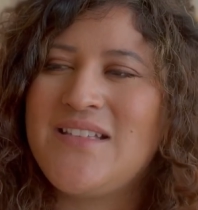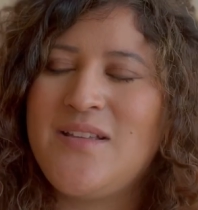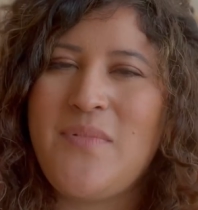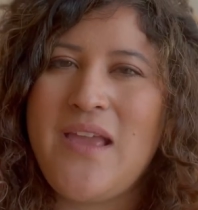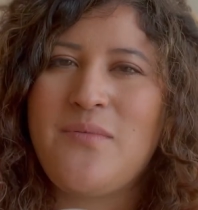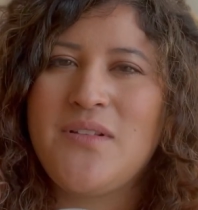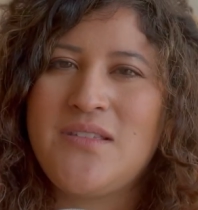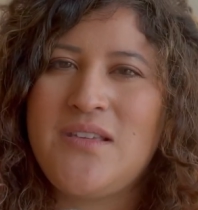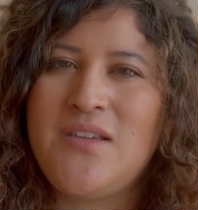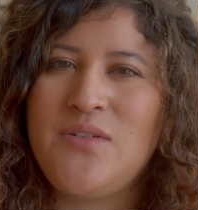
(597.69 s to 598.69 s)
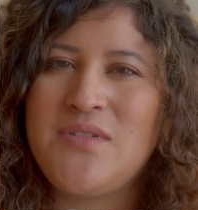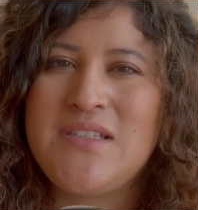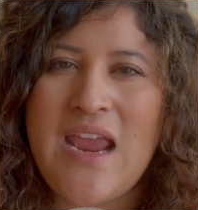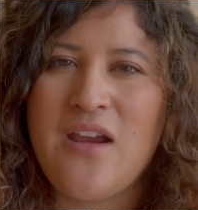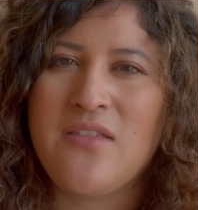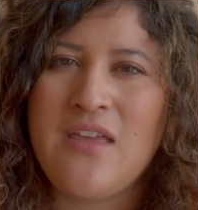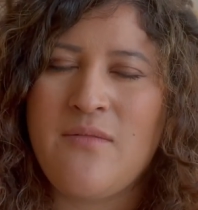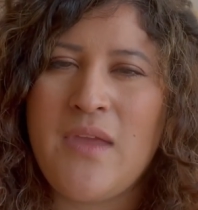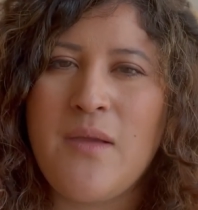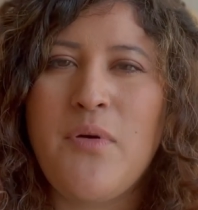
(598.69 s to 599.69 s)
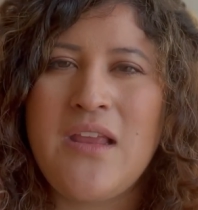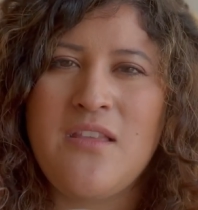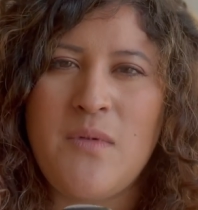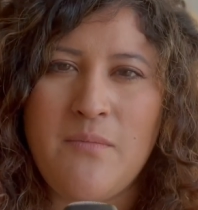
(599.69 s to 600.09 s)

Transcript: to be able to stagger them, like putting them in